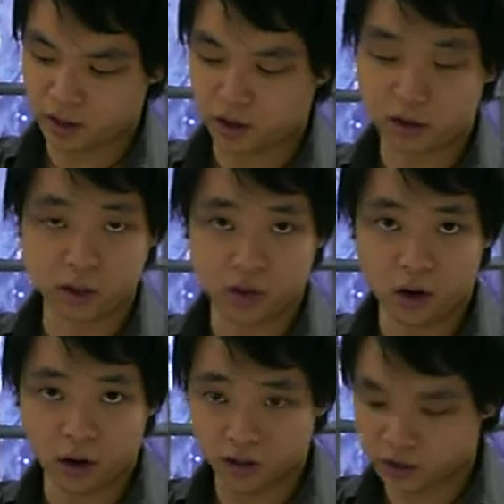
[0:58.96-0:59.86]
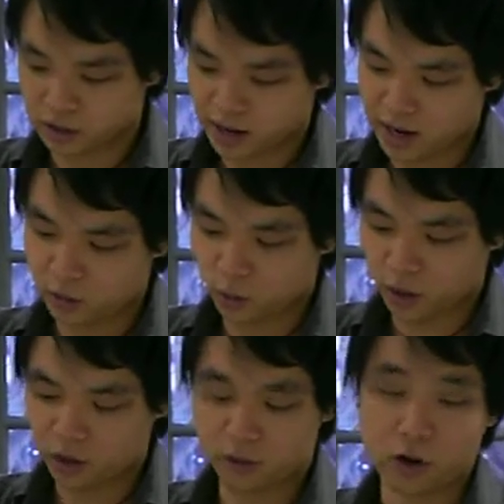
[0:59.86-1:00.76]
r is large, and
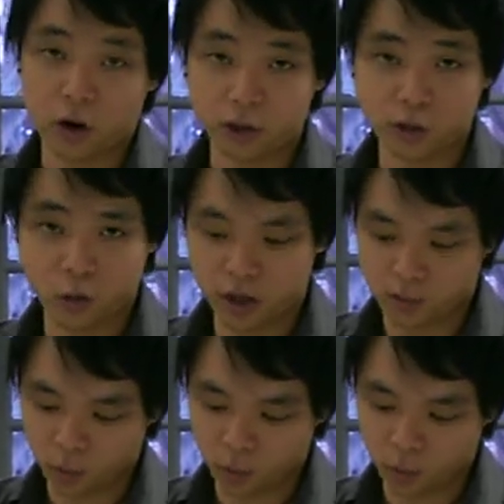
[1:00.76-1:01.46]
1 over r squared